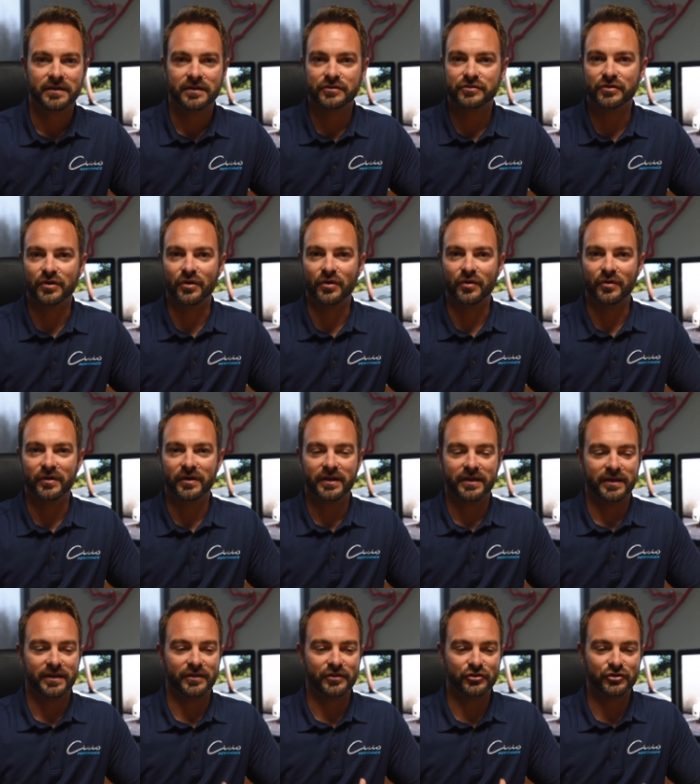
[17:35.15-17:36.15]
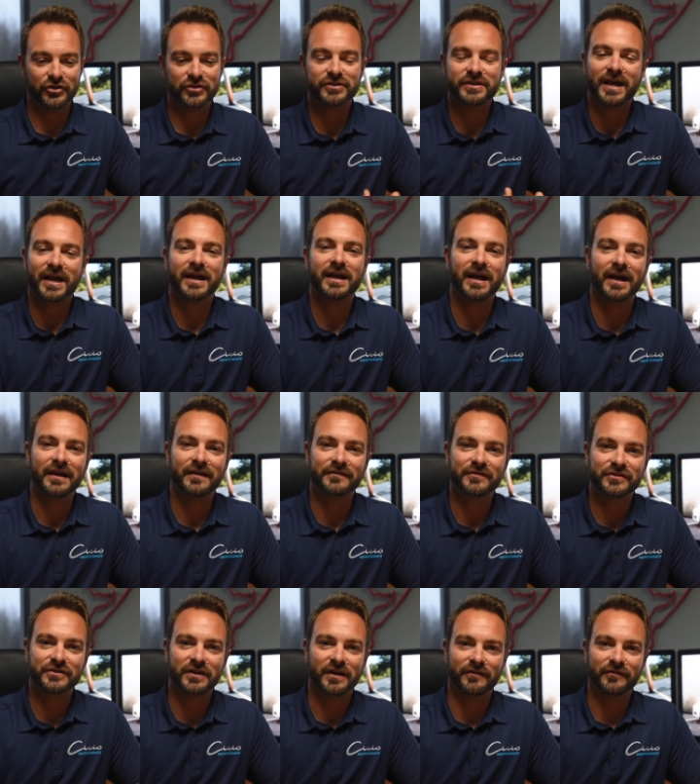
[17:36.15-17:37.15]
So just that kind of
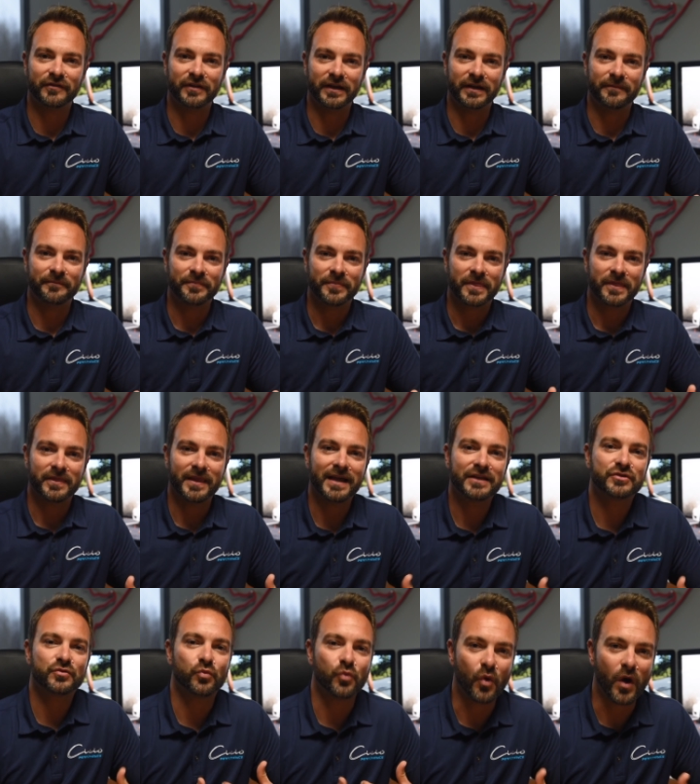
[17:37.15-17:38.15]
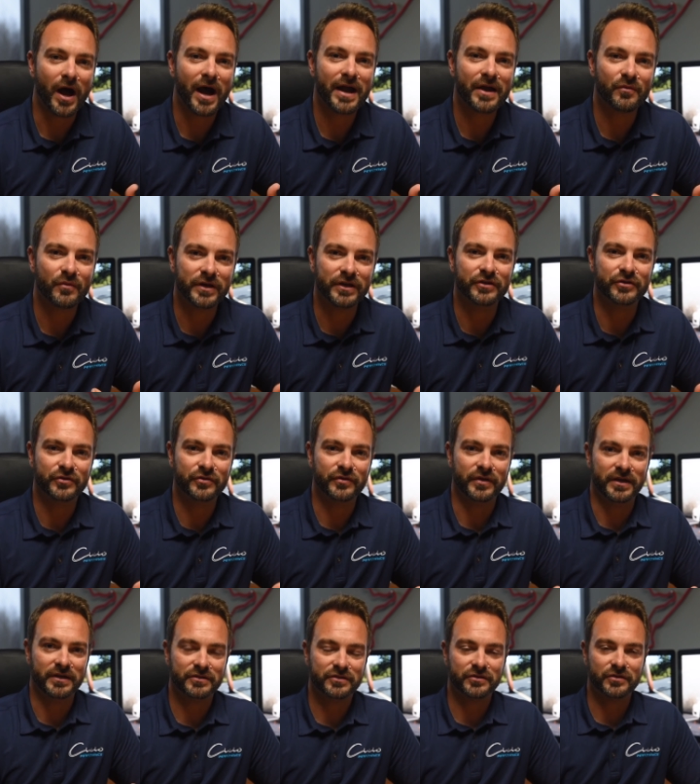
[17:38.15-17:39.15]
stuff, like, that's why we do
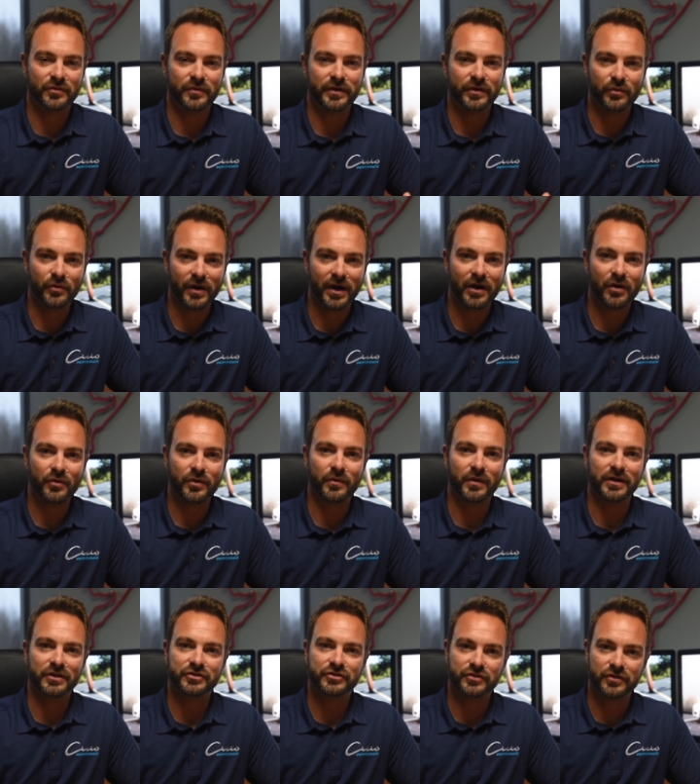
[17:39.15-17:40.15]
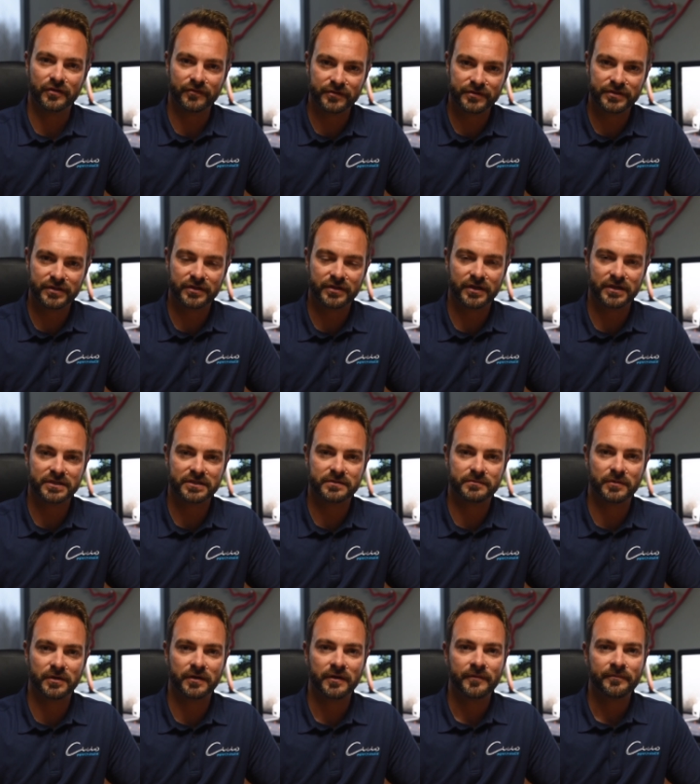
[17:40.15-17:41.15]
this. You know, we go out, we want to service the
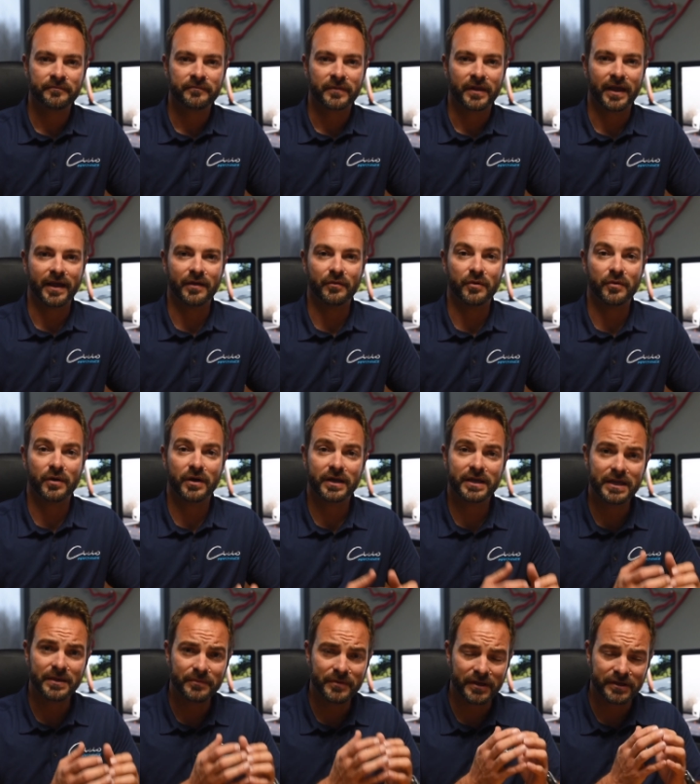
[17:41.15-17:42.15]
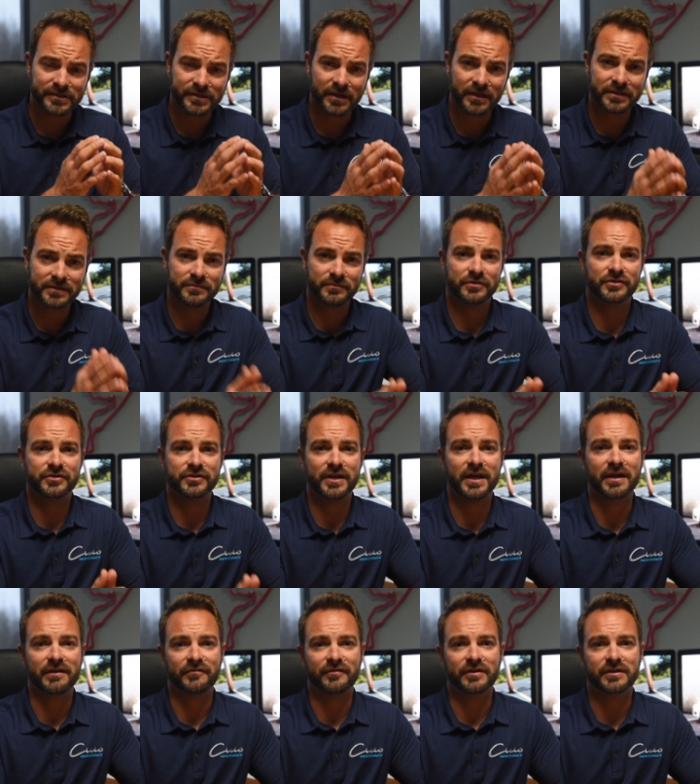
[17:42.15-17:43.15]
customer, and we want to keep that customer
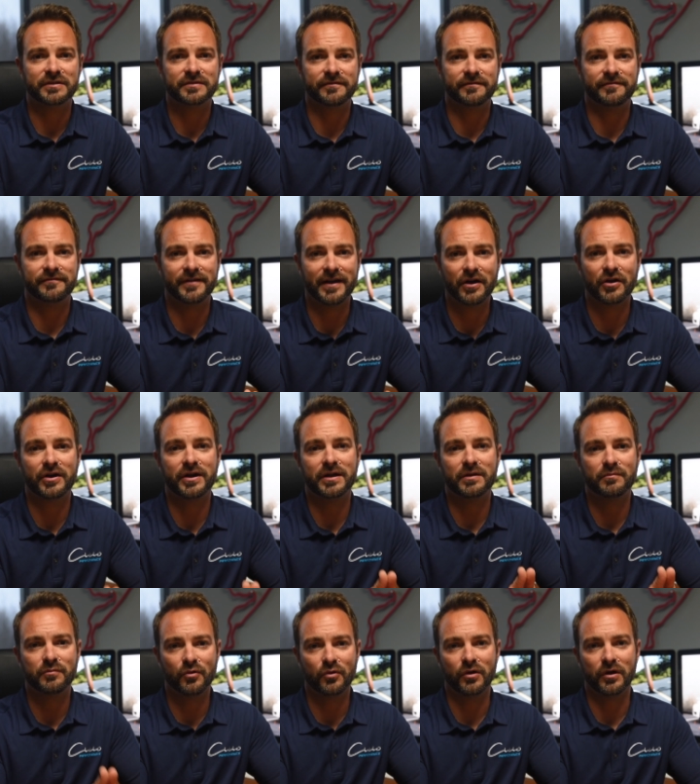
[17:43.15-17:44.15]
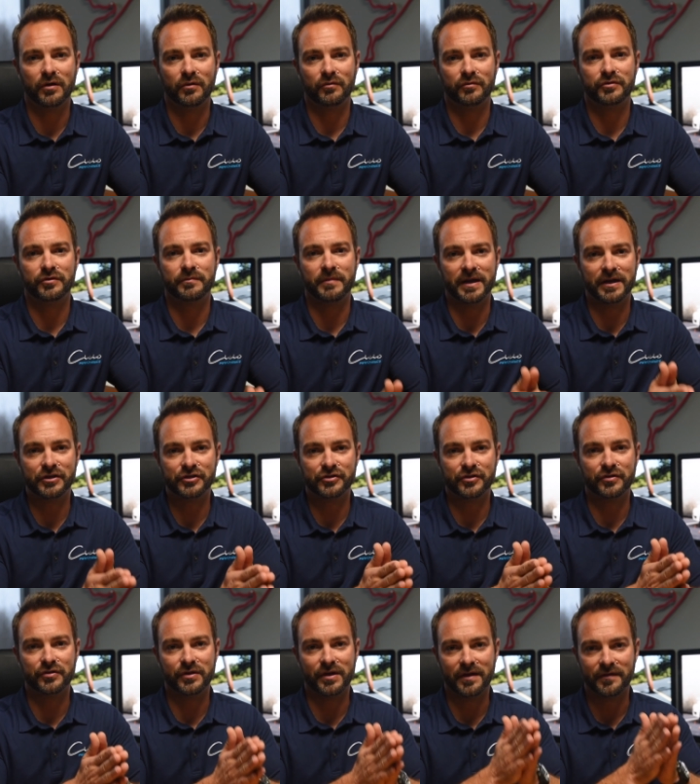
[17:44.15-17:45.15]
safe, and it's very important to make
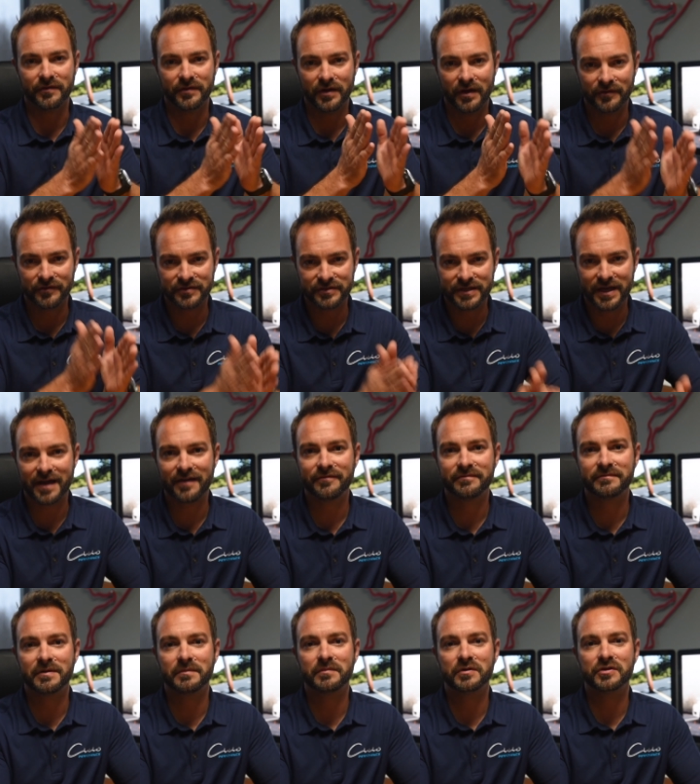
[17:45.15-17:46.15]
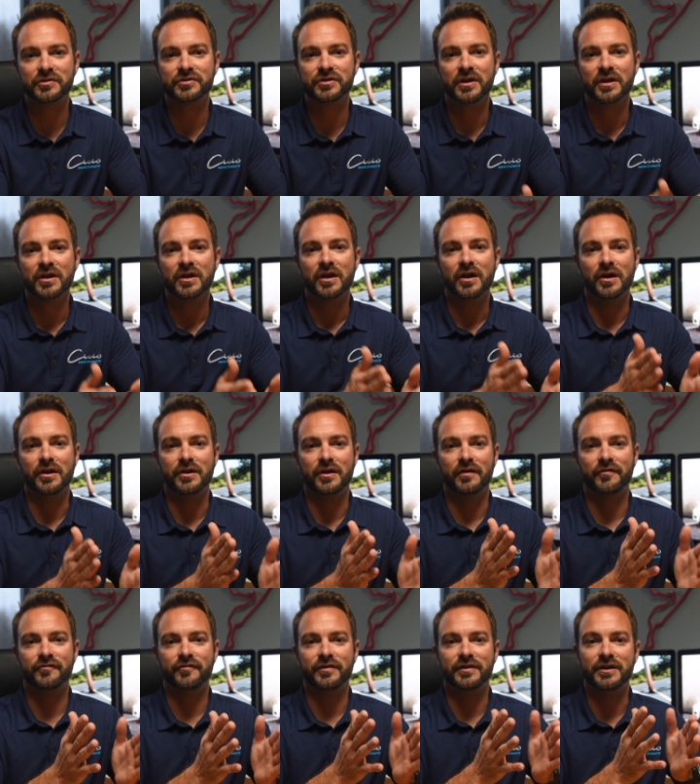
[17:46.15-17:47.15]
sure that you have enough staff members,
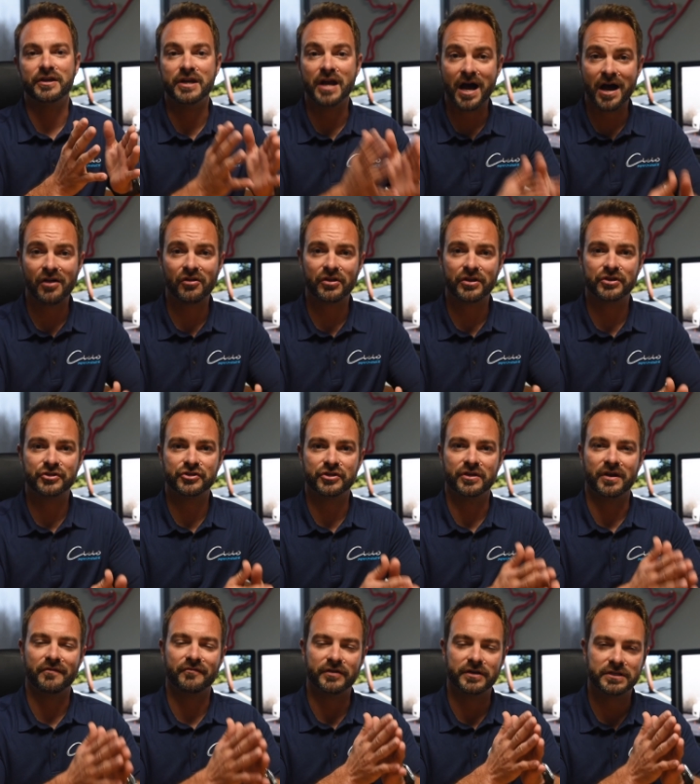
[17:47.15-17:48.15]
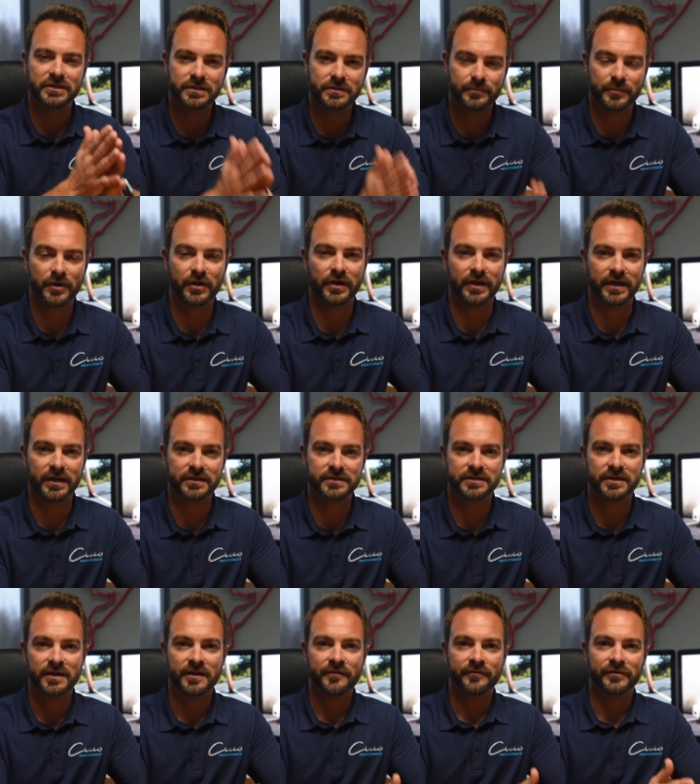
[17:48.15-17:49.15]
enough knowledge, enough experience
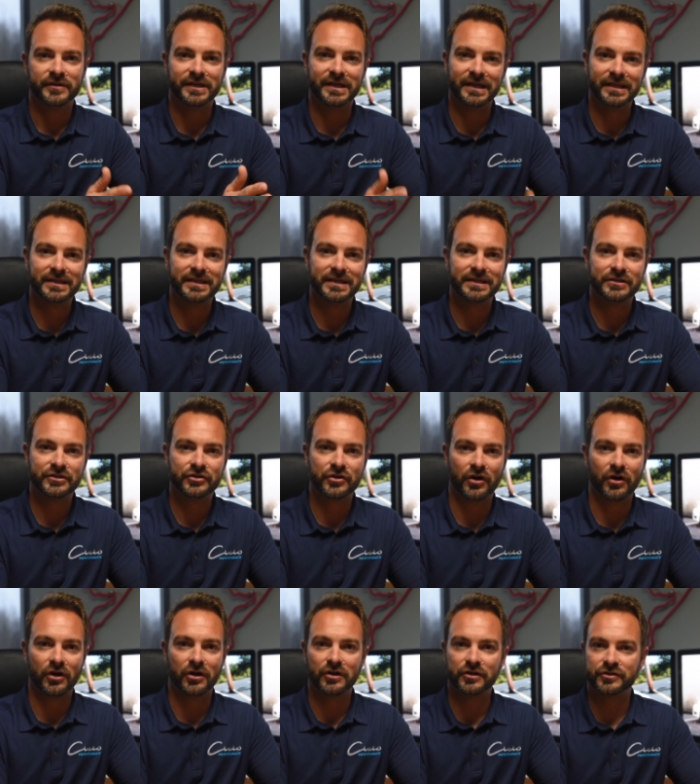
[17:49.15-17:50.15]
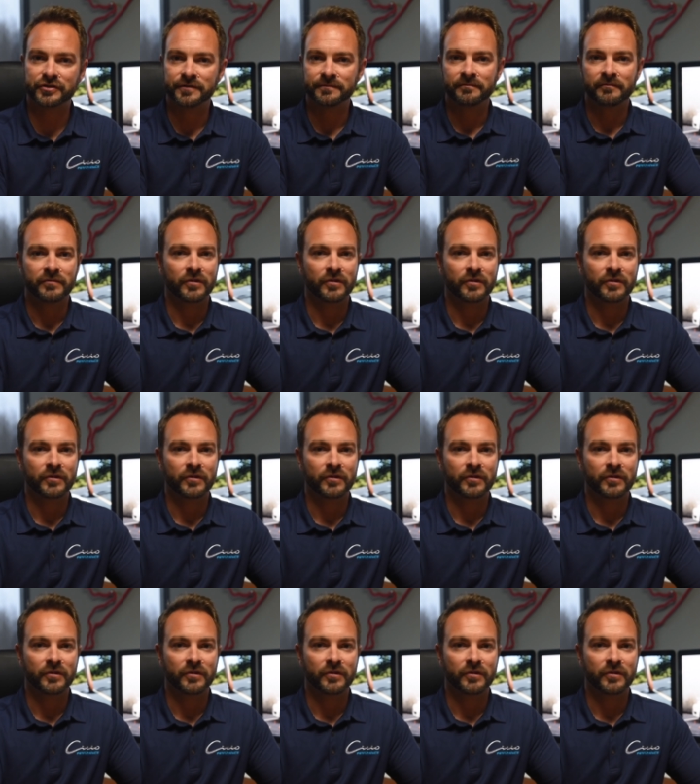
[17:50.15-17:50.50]
to get these cars,